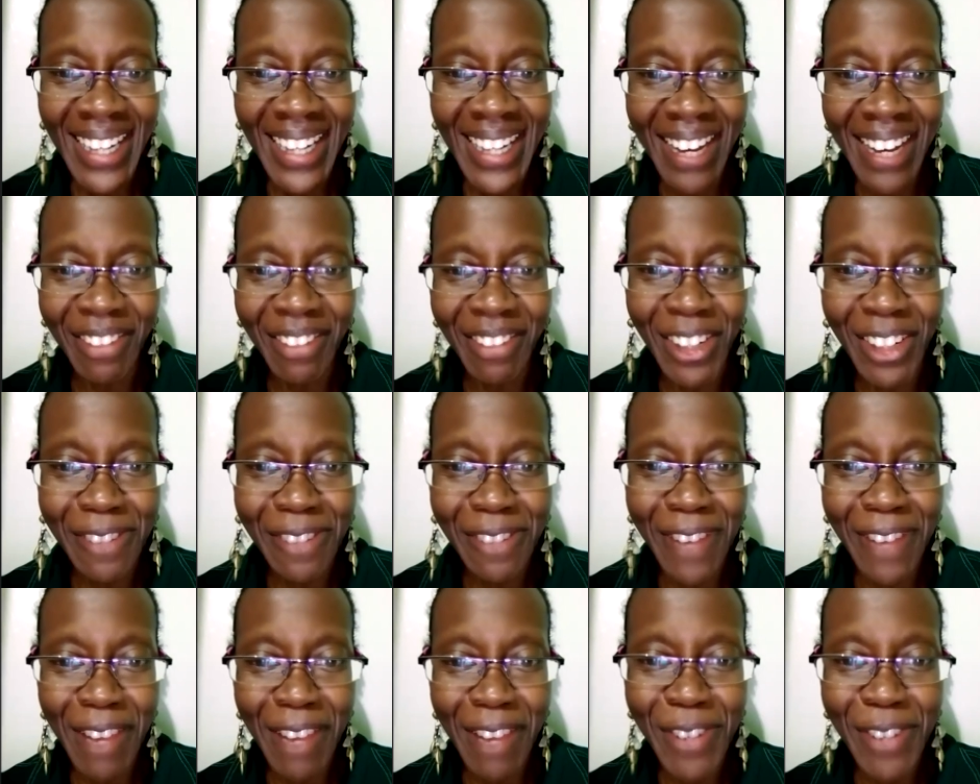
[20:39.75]
I've got
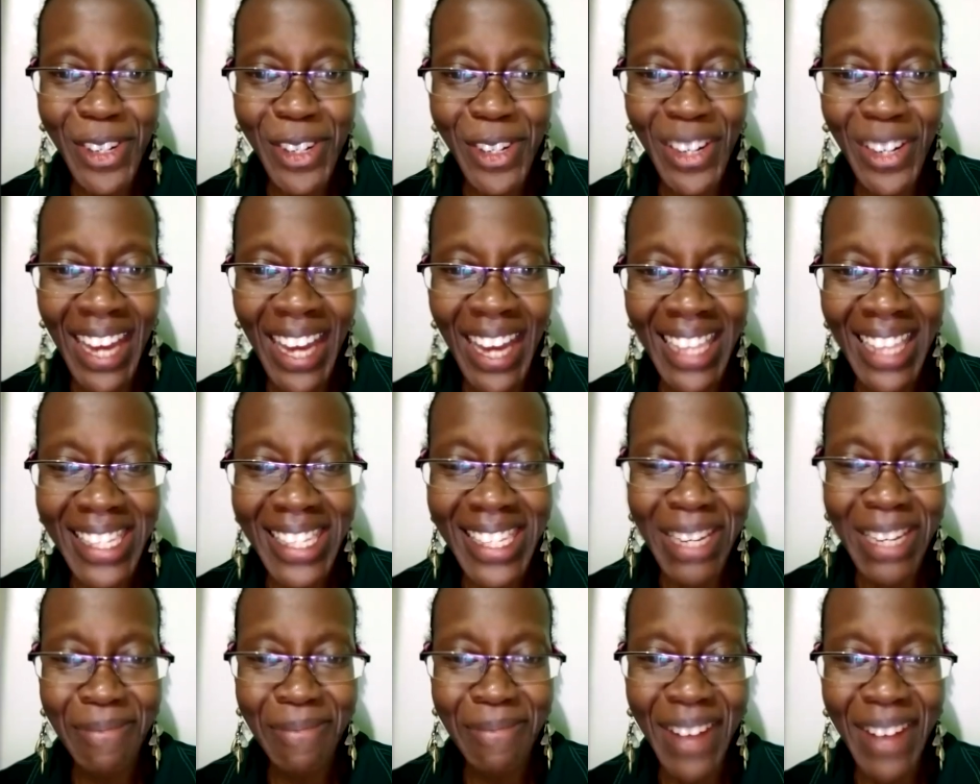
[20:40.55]
5 tall,
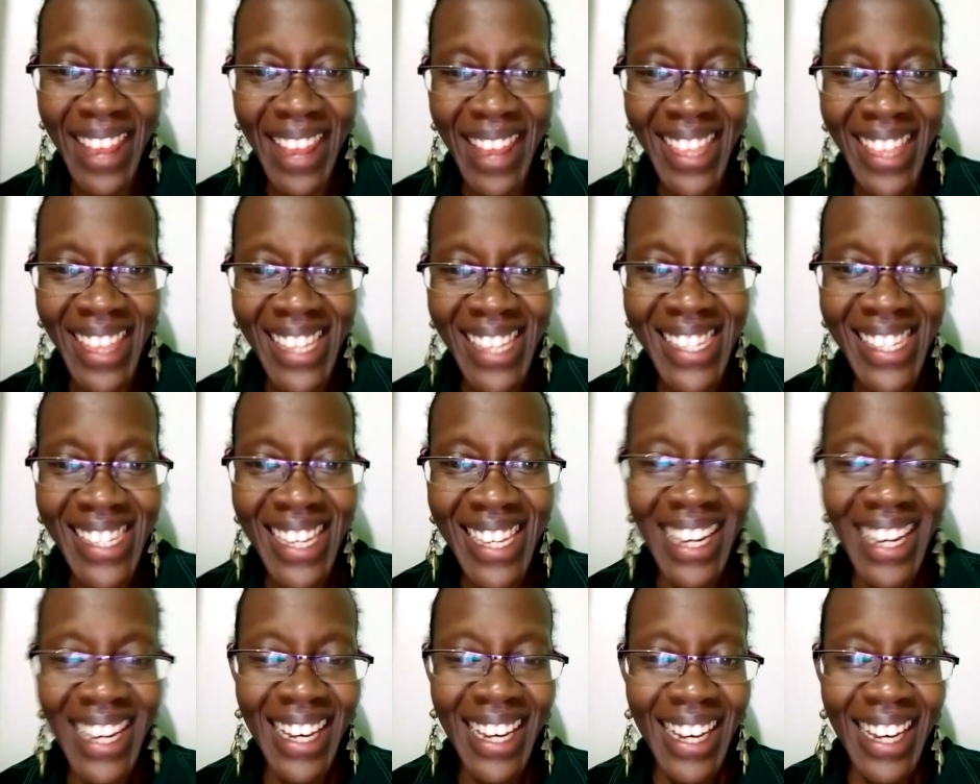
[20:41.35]
handsome brothers
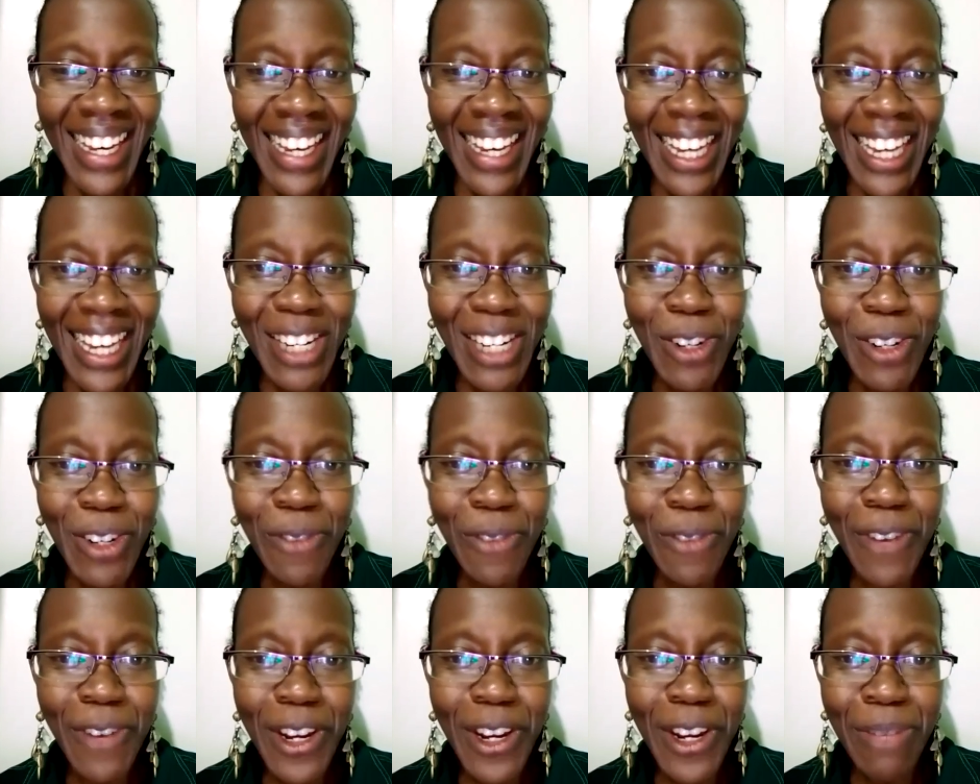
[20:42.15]
and 2
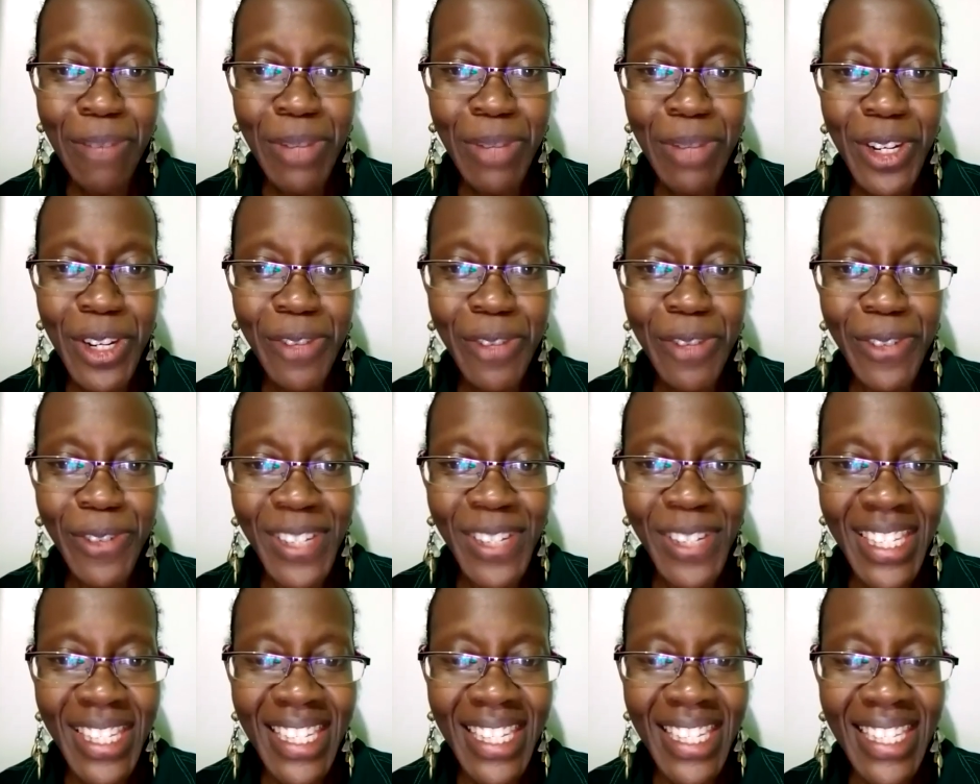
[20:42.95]
very
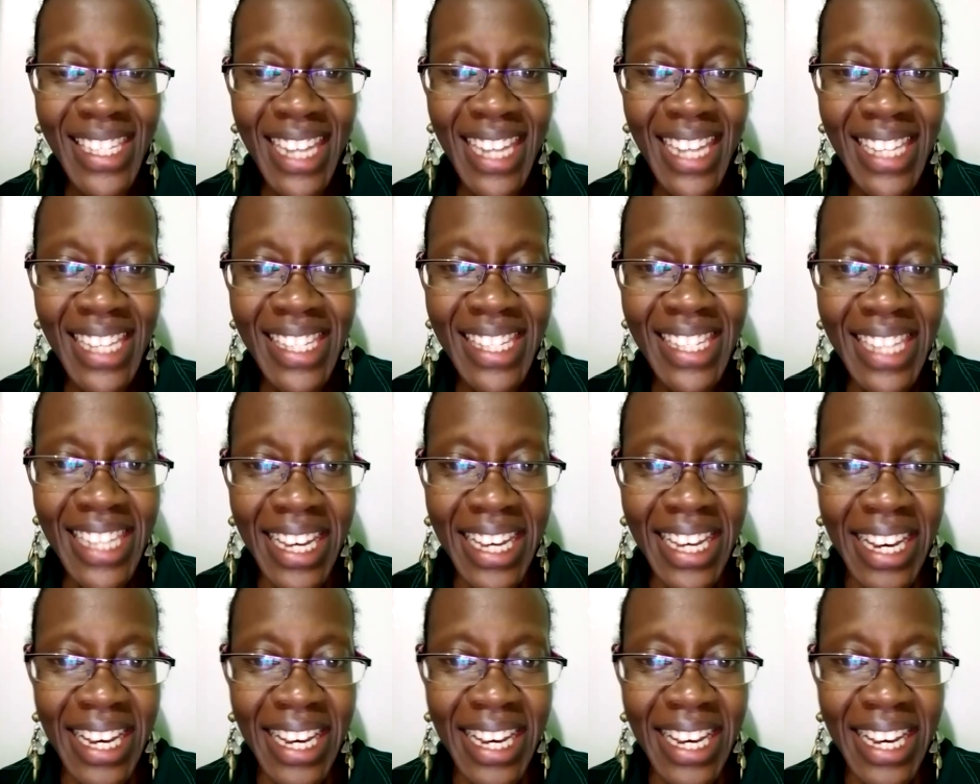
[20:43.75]
beautiful sisters.